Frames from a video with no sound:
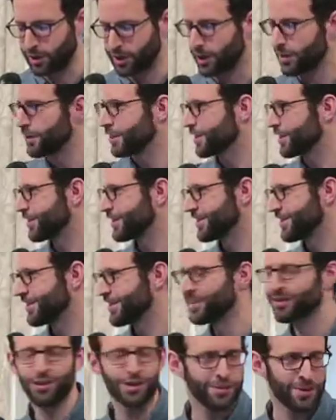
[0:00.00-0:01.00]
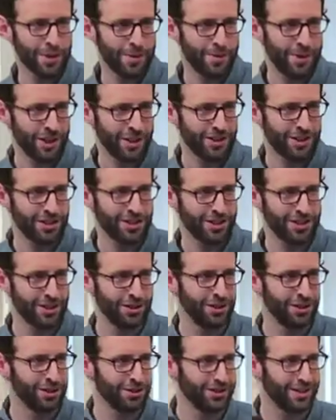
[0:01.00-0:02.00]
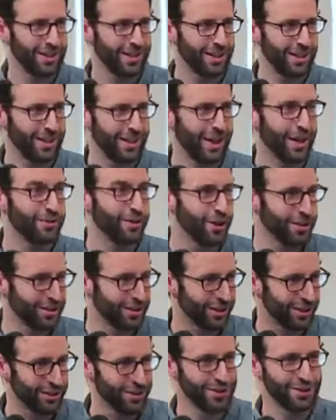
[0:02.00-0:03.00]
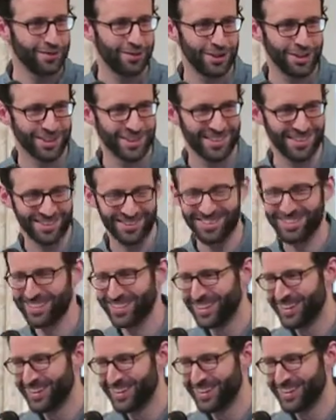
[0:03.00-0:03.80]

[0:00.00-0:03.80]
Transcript: And I think those of us paying attention to the news today have also this fear